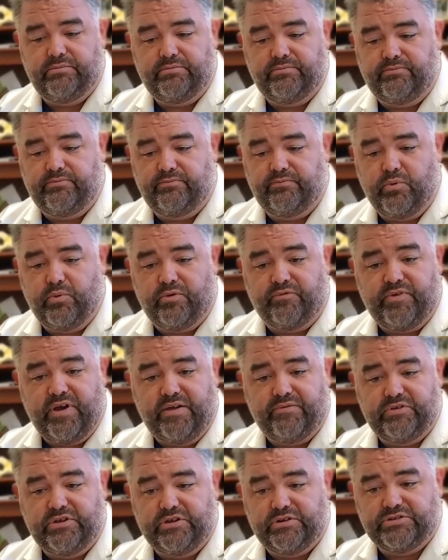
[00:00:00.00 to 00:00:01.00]
4 or
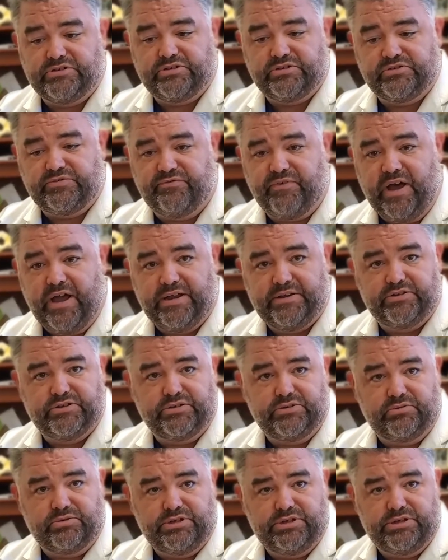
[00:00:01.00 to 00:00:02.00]
5 years there's fine
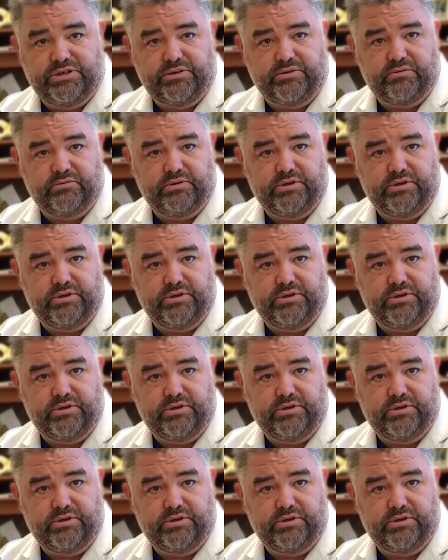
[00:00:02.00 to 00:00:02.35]
tuning